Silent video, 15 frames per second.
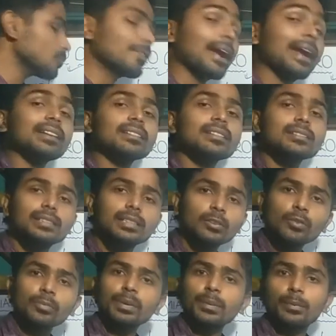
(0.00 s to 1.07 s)
to find the
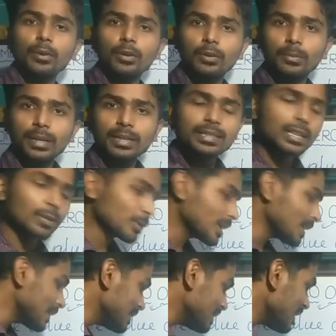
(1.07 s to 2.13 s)
0 of a polynomial, then we
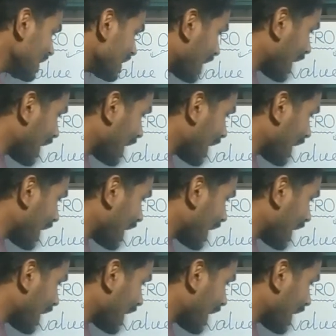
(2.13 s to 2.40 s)
can easily